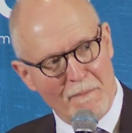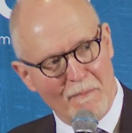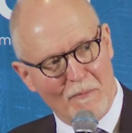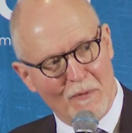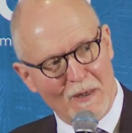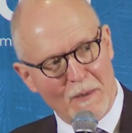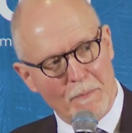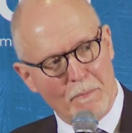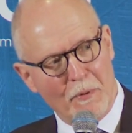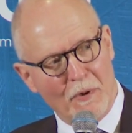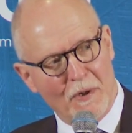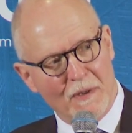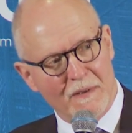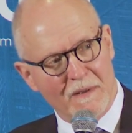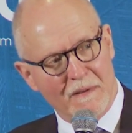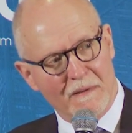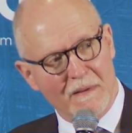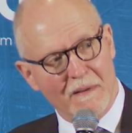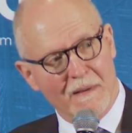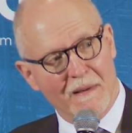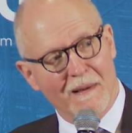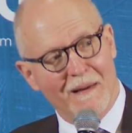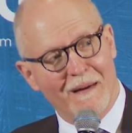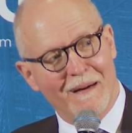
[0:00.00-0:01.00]
We put
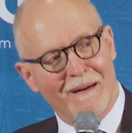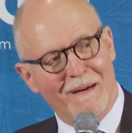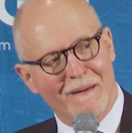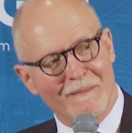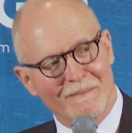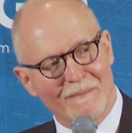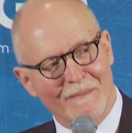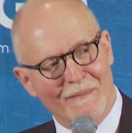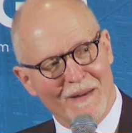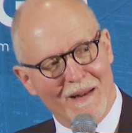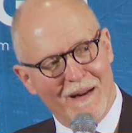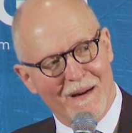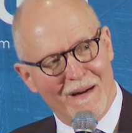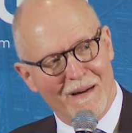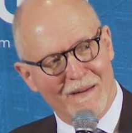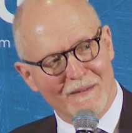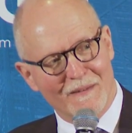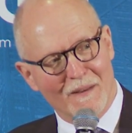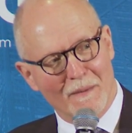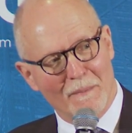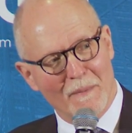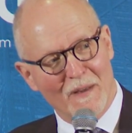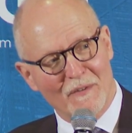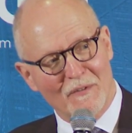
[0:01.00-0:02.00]

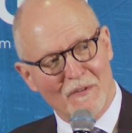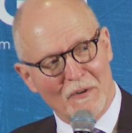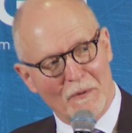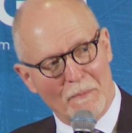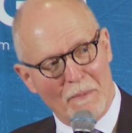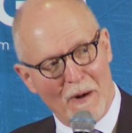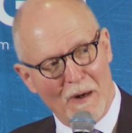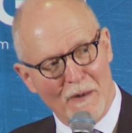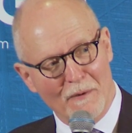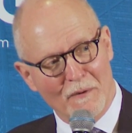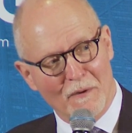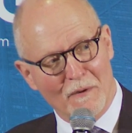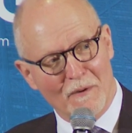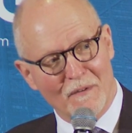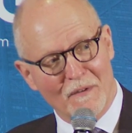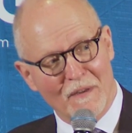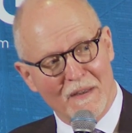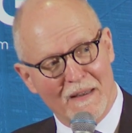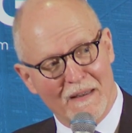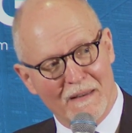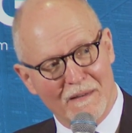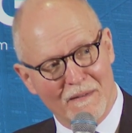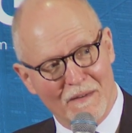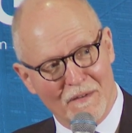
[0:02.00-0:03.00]
domestic partners
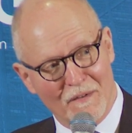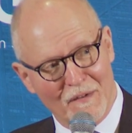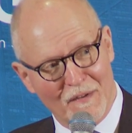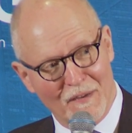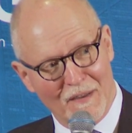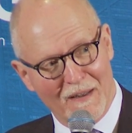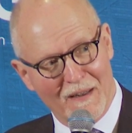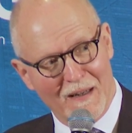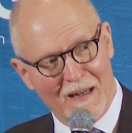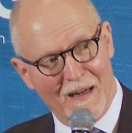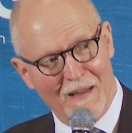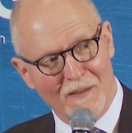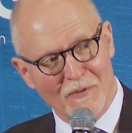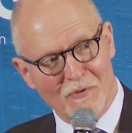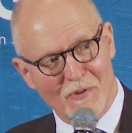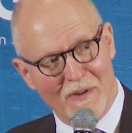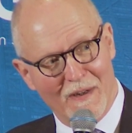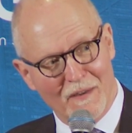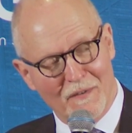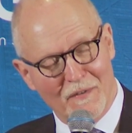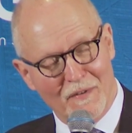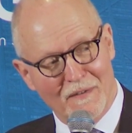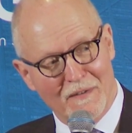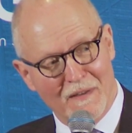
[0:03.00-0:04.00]
in the city
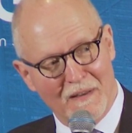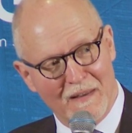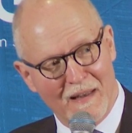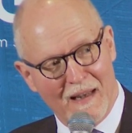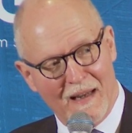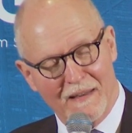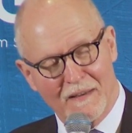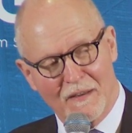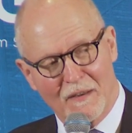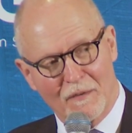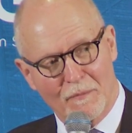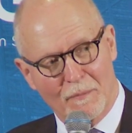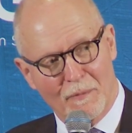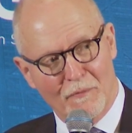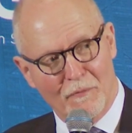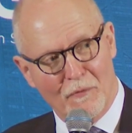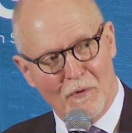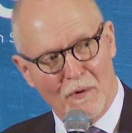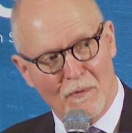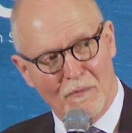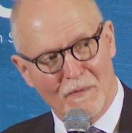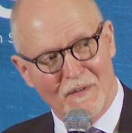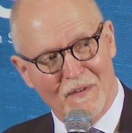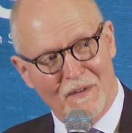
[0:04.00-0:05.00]
contracts in the 90s
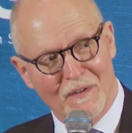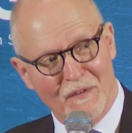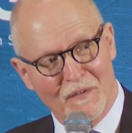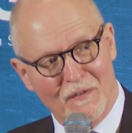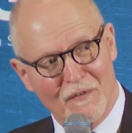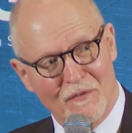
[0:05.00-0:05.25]
before it was